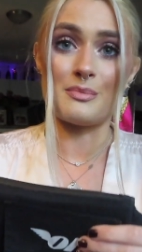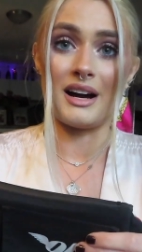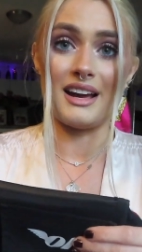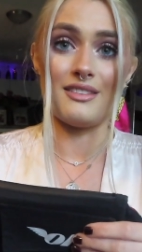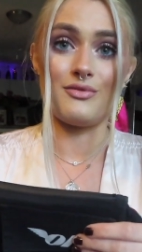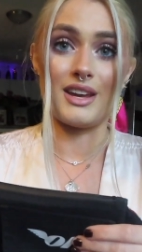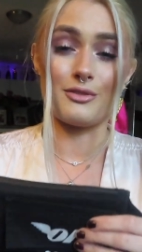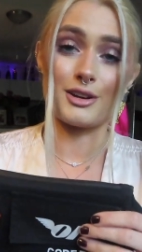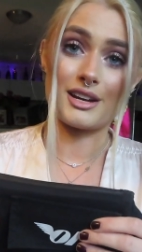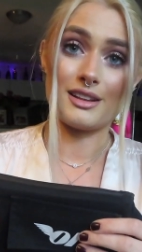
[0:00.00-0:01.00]
my
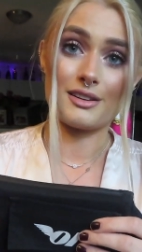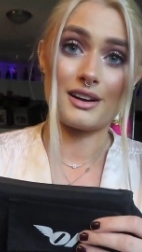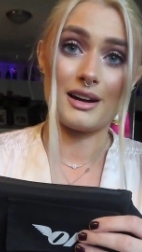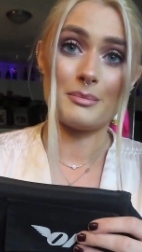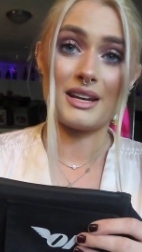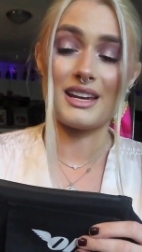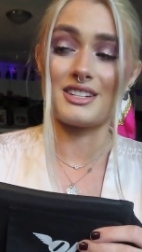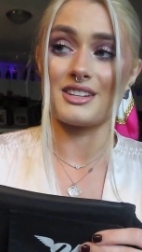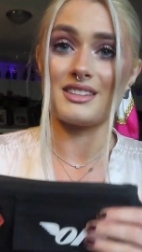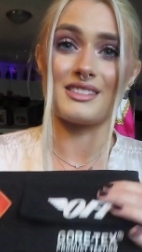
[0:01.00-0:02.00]
favorite color
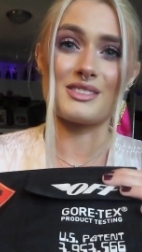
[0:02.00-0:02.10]
combination.